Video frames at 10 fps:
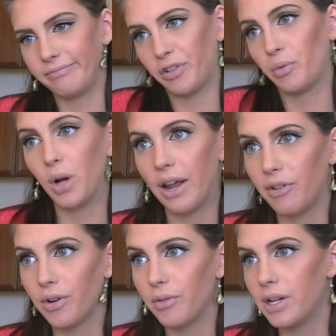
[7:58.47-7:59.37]
for
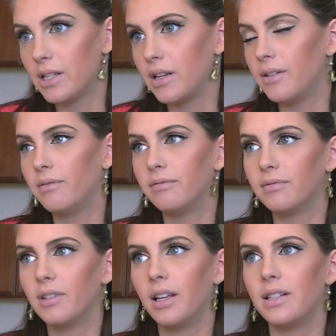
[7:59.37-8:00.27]
whatever reason,
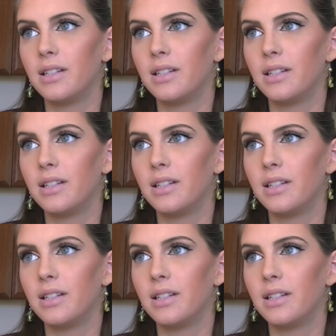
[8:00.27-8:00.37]
it